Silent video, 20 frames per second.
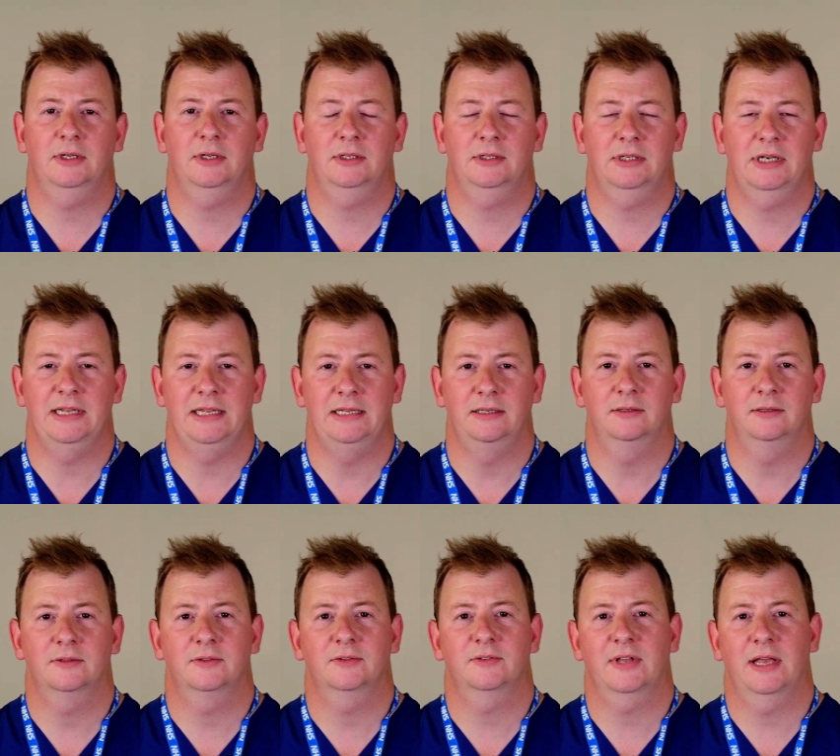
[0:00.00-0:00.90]

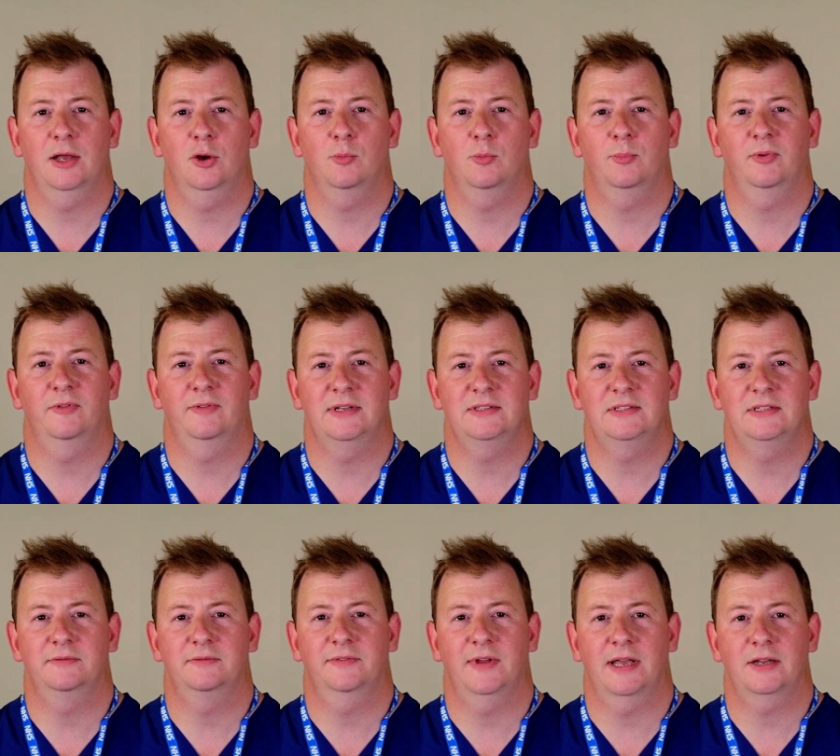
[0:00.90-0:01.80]
clean to help prevent
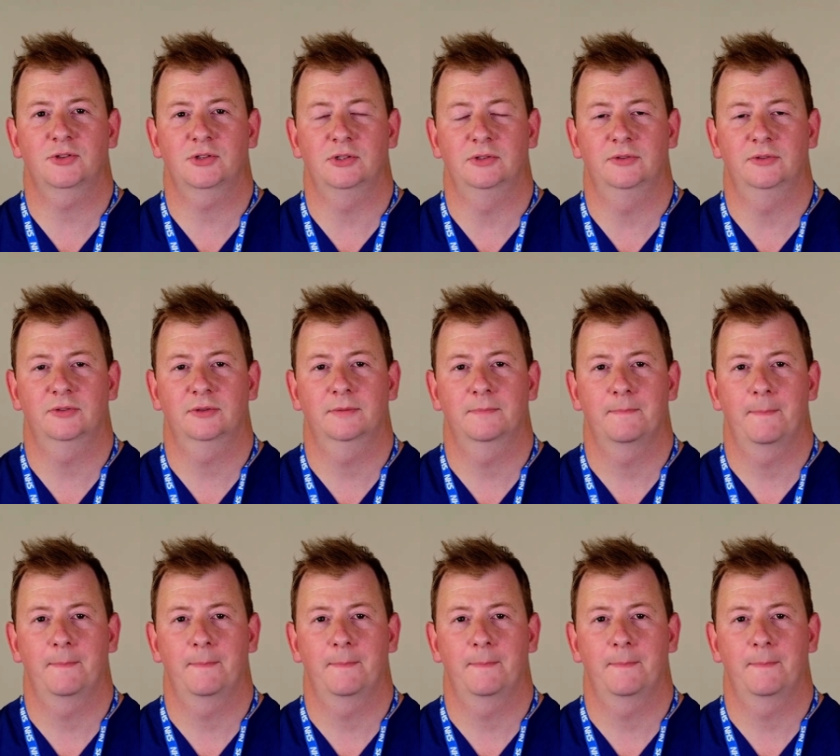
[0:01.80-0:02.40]
infections.